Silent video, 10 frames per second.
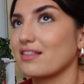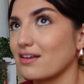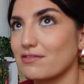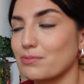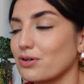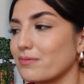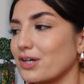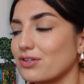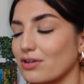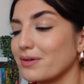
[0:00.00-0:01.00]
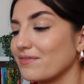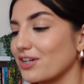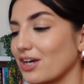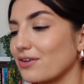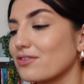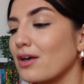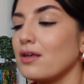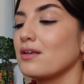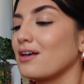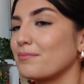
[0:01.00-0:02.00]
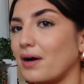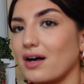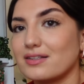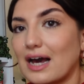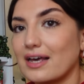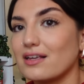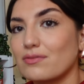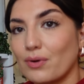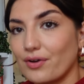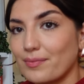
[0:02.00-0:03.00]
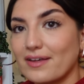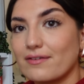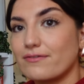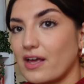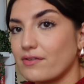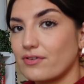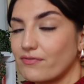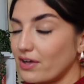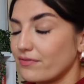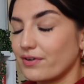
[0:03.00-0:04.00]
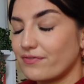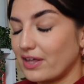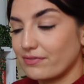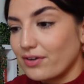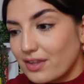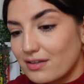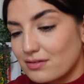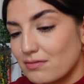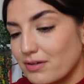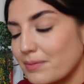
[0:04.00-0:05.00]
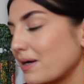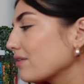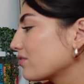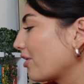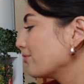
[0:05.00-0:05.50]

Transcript: think I've spoken about it in so many videos, but yeah, it is one of my favorite things to read about. So